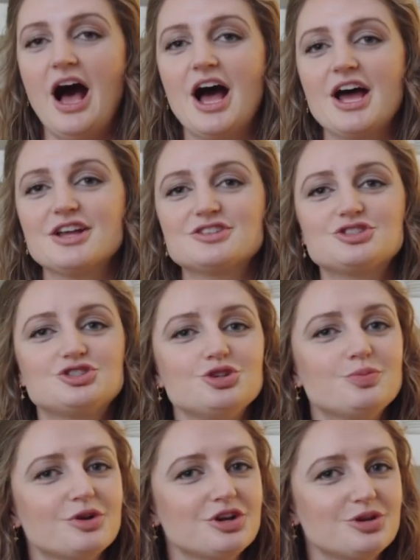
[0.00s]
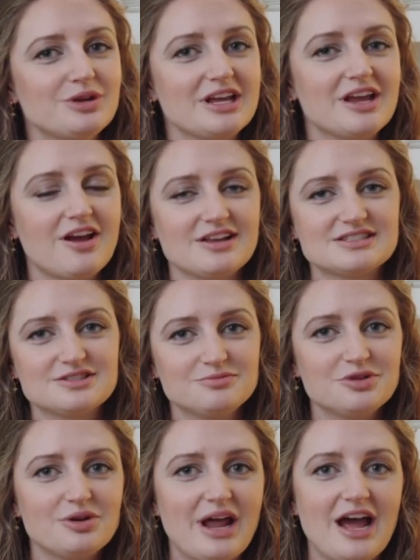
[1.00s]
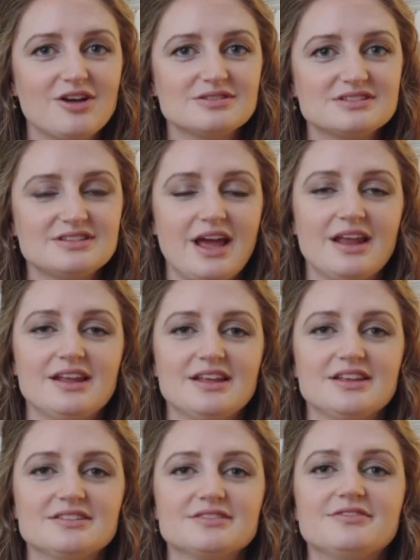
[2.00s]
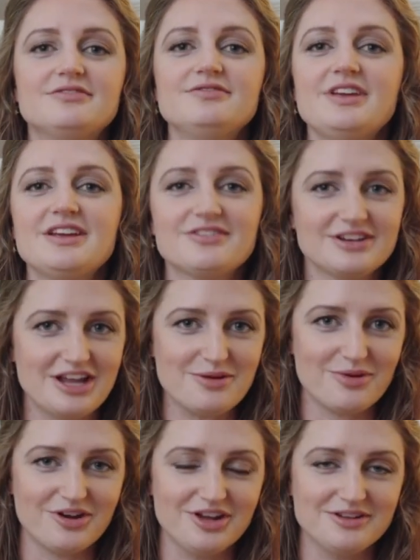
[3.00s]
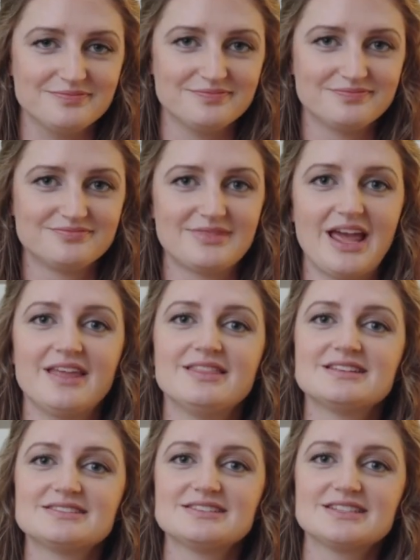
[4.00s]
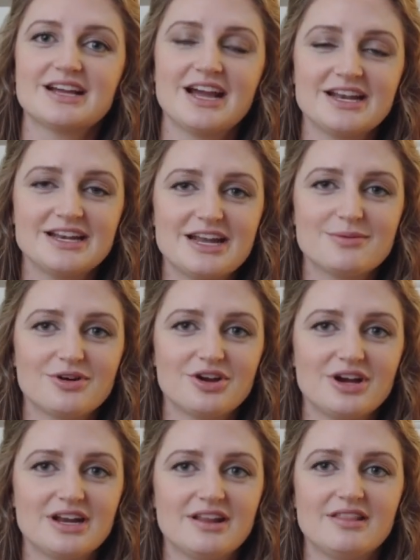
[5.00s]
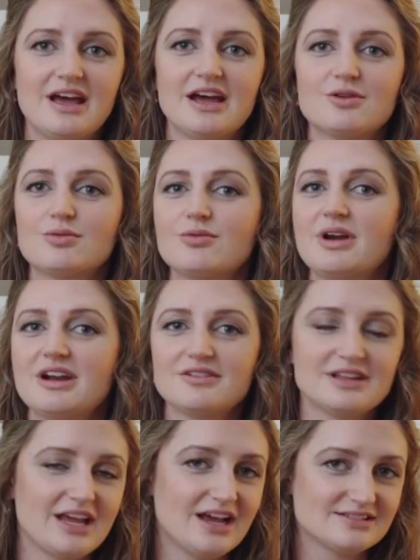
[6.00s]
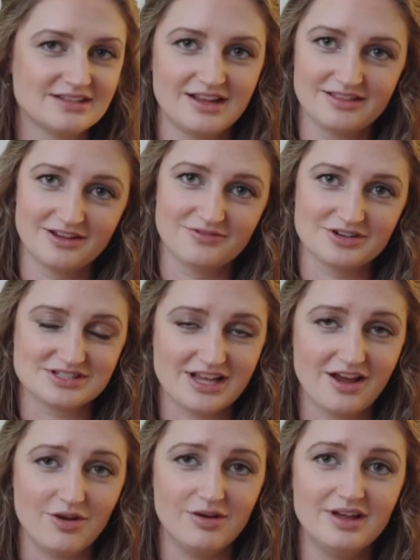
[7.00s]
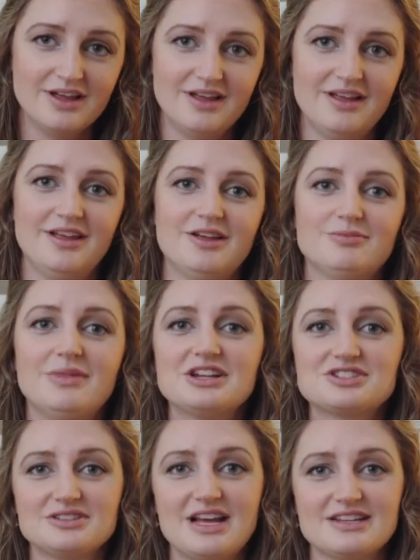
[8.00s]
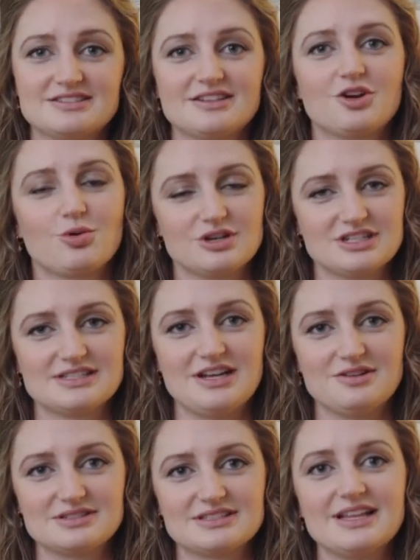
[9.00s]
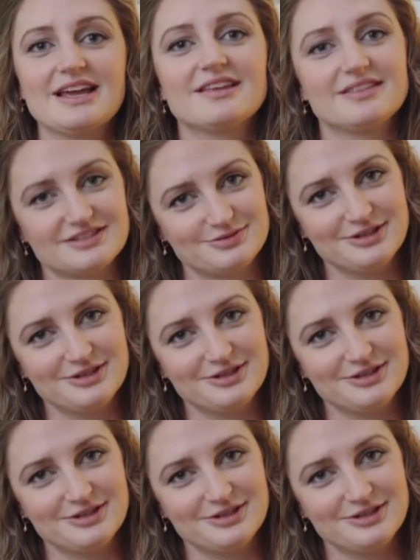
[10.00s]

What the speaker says: a super unique custom-built house in his favorite neighborhood. And this is the kind of neighborhood that rarely has anything for sale, much less a gorgeous house like this